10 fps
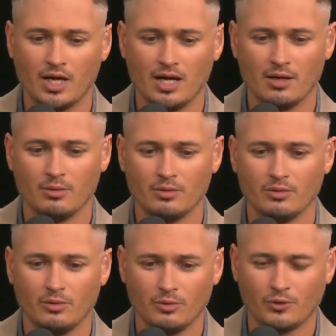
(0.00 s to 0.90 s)
uh,
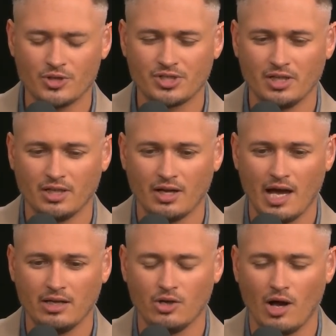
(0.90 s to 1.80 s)
first thing,
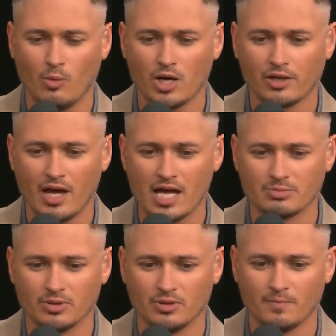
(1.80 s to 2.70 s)
I you know I walk into the
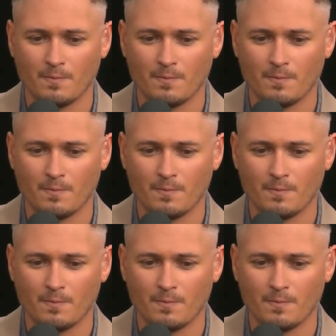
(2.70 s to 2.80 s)
hospital